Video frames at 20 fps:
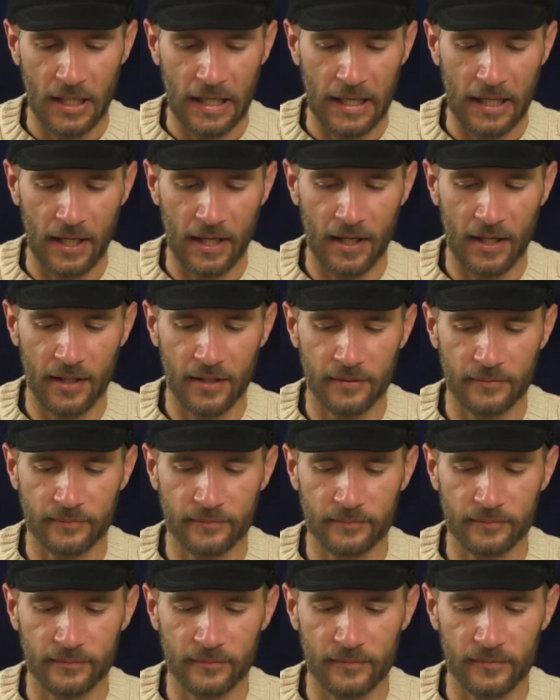Uh,
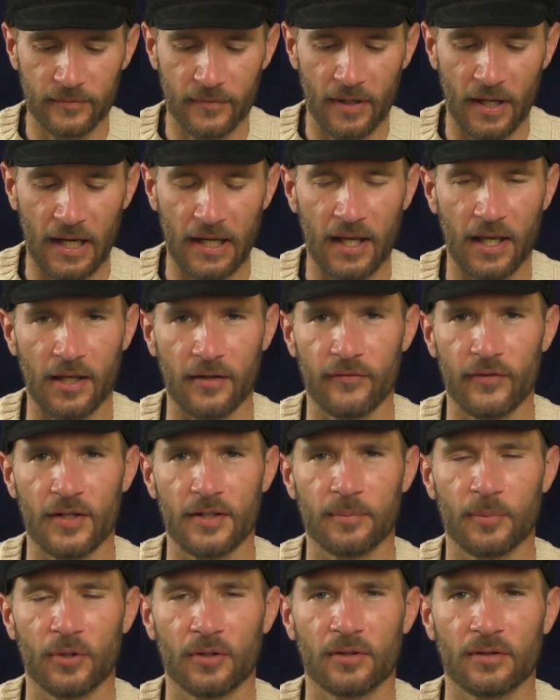I hate
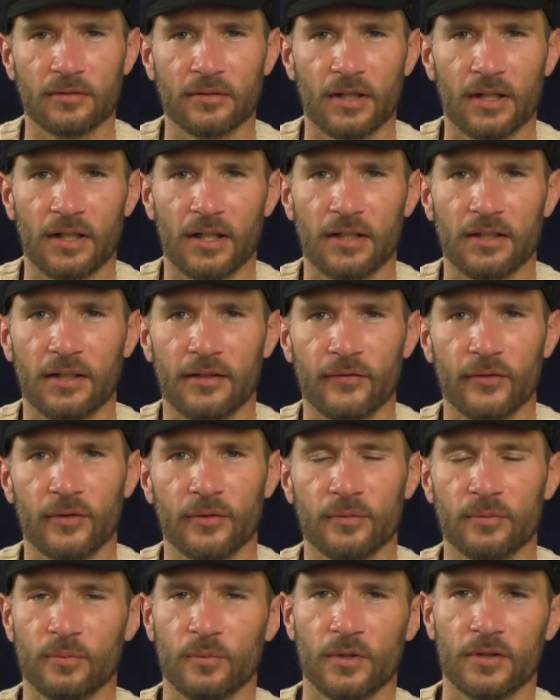Facebook, and I
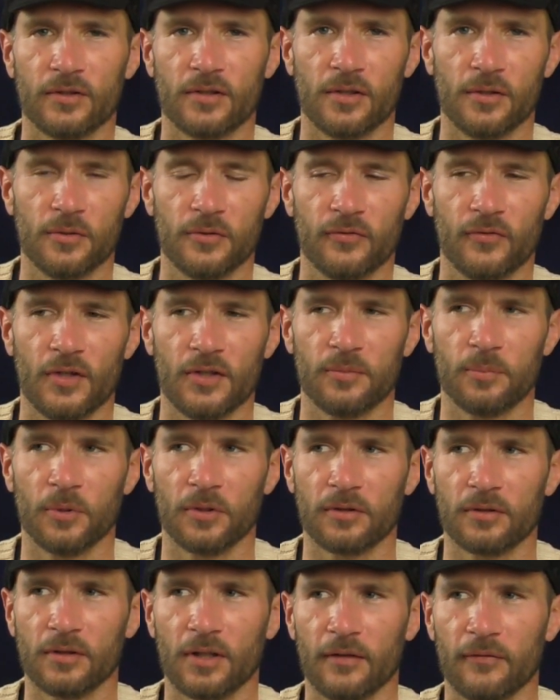never want to use
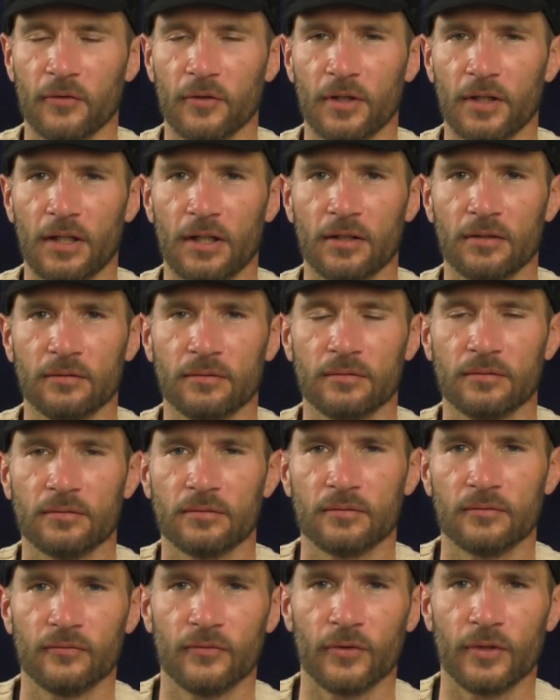Facebook ever again
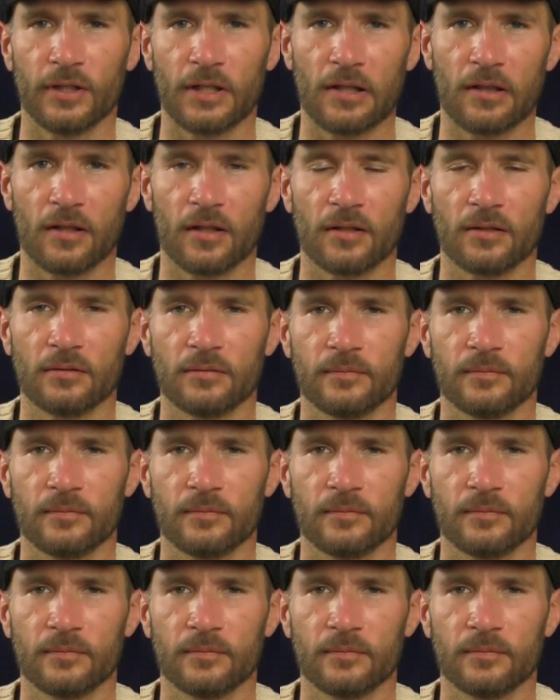for anything.